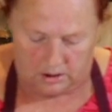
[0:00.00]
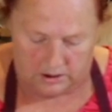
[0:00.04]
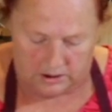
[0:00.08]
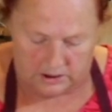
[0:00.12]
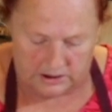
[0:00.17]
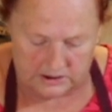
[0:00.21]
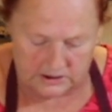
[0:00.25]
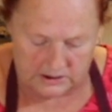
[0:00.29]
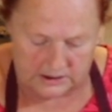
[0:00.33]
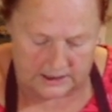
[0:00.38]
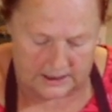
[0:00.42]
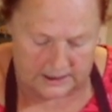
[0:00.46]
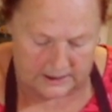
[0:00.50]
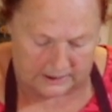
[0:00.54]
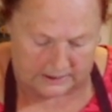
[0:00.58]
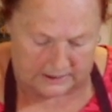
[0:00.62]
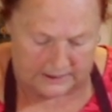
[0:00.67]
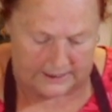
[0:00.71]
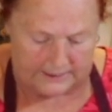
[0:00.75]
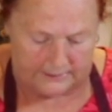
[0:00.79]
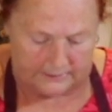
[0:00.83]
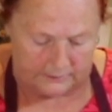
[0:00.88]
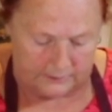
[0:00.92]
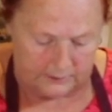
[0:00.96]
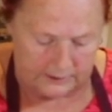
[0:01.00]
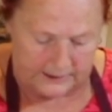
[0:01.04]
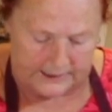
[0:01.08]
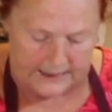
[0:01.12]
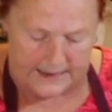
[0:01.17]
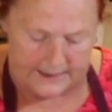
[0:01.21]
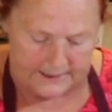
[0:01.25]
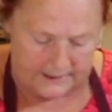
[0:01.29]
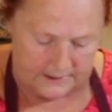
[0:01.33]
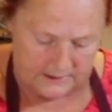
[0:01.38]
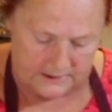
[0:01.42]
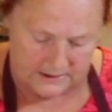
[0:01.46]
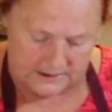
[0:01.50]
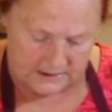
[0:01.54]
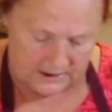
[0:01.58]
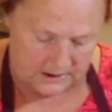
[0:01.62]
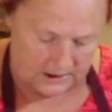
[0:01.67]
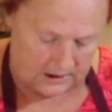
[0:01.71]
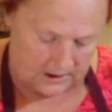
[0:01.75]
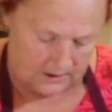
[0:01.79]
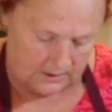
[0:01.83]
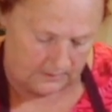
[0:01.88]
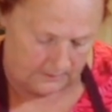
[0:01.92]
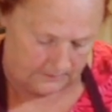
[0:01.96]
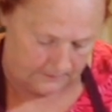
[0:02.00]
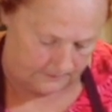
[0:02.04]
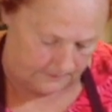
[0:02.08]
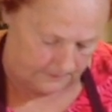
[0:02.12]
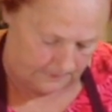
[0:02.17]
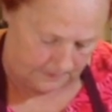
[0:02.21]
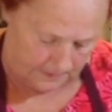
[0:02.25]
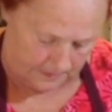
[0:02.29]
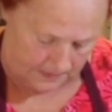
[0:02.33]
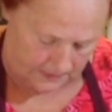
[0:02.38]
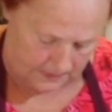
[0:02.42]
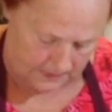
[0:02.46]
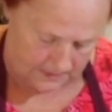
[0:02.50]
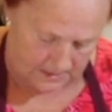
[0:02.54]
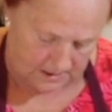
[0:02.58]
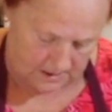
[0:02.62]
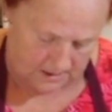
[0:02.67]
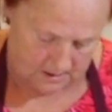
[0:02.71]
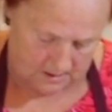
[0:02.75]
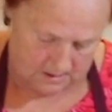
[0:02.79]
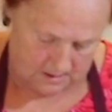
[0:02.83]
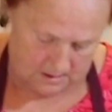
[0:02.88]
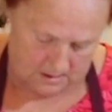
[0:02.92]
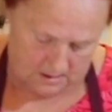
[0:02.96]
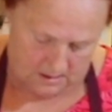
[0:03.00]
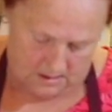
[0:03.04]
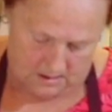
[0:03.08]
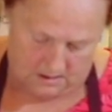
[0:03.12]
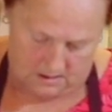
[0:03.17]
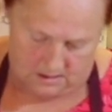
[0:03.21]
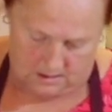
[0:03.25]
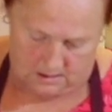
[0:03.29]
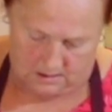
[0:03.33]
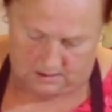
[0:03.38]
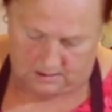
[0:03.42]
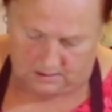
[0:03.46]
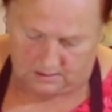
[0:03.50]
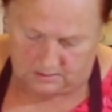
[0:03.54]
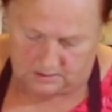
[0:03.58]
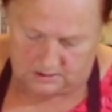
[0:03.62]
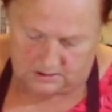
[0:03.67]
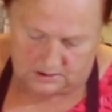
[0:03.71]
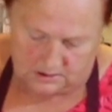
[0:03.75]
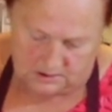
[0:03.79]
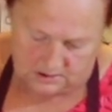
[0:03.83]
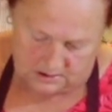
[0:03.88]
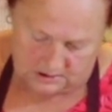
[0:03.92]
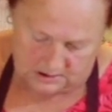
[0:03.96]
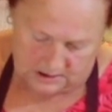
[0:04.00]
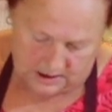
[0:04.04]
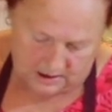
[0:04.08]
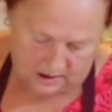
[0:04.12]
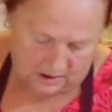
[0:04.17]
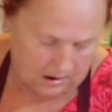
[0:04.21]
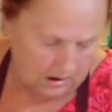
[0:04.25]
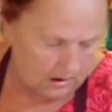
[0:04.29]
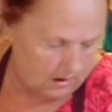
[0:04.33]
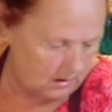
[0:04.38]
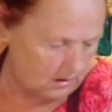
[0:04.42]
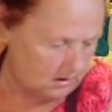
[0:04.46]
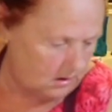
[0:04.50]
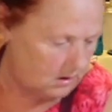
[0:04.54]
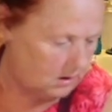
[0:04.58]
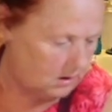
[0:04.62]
just got to kind of look at it and see. Here's the second.